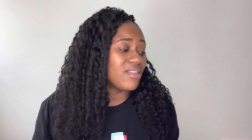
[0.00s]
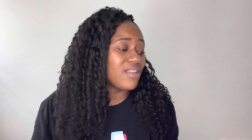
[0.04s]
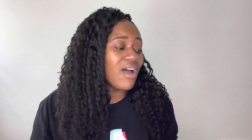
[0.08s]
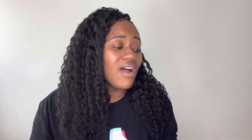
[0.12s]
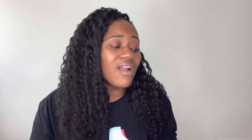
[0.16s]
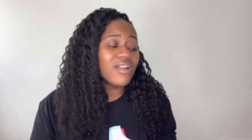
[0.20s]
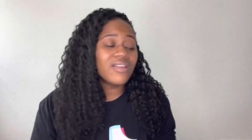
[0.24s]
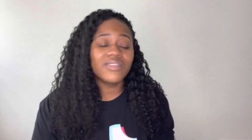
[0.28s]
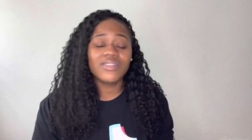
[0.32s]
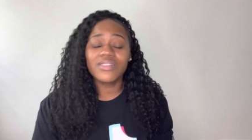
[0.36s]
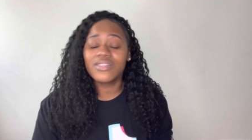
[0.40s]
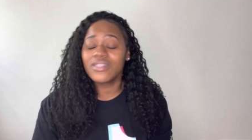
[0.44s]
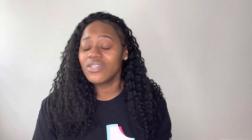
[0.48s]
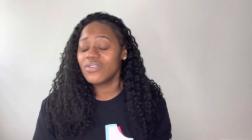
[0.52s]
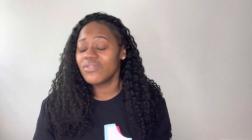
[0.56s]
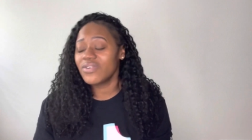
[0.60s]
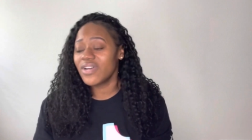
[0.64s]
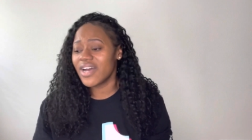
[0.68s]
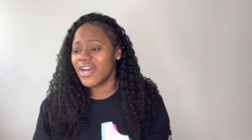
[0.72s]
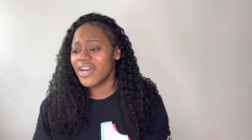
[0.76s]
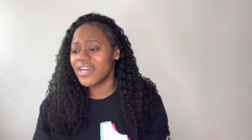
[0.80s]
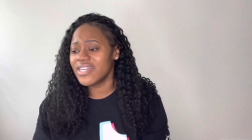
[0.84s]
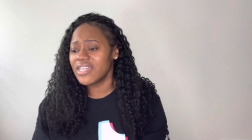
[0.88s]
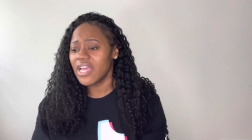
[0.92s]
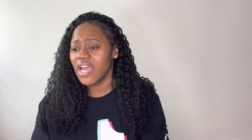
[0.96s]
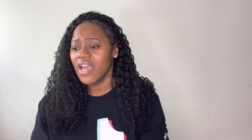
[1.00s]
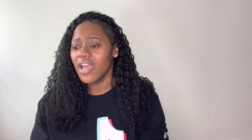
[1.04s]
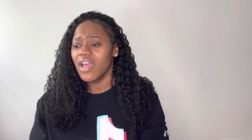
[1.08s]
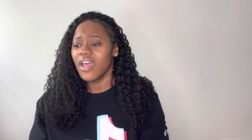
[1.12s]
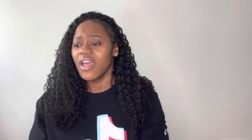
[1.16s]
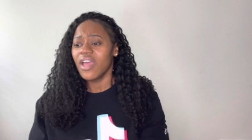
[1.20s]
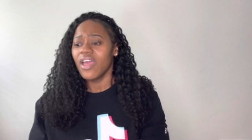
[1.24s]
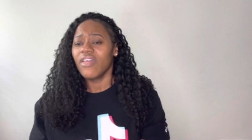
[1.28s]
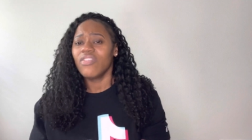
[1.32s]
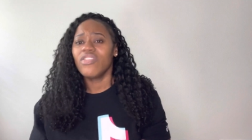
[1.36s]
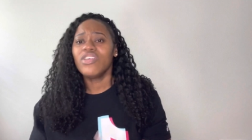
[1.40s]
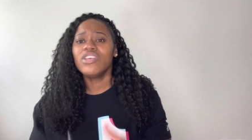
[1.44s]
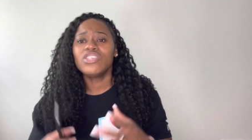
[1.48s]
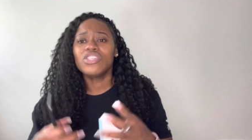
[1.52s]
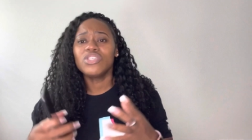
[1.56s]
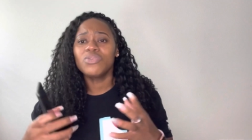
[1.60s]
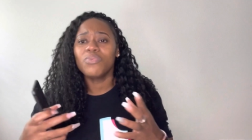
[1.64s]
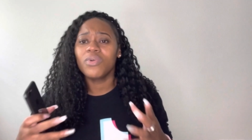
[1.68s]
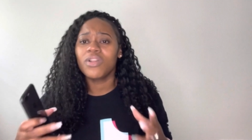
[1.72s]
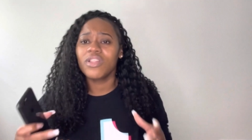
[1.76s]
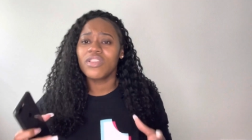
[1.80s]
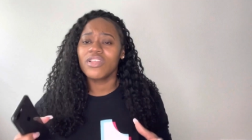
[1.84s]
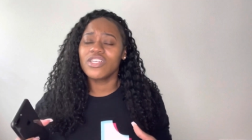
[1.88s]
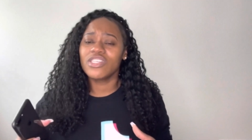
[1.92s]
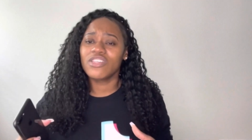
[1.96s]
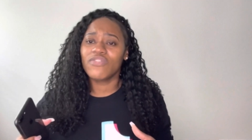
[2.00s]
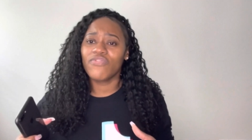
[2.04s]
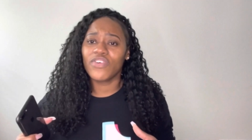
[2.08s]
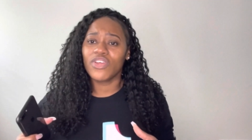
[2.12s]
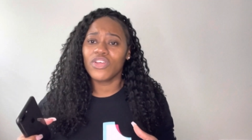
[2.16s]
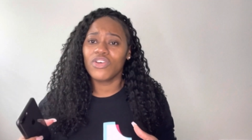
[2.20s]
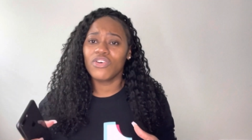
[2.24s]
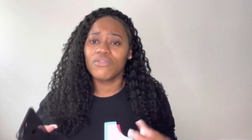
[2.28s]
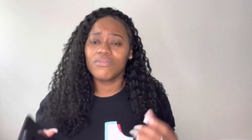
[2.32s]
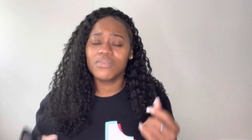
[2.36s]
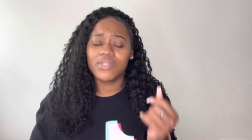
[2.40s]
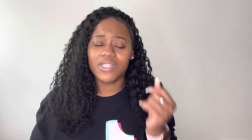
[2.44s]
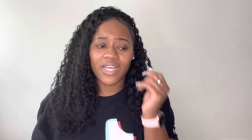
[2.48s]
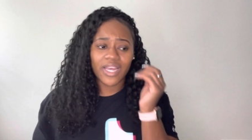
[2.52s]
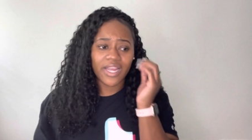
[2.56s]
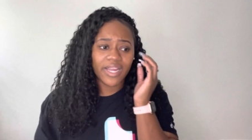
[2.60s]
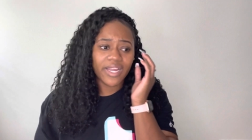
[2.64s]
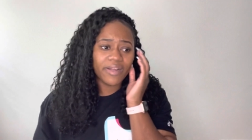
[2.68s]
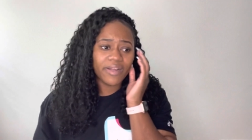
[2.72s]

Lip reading: Honestly, you guys, this is one of these films, like,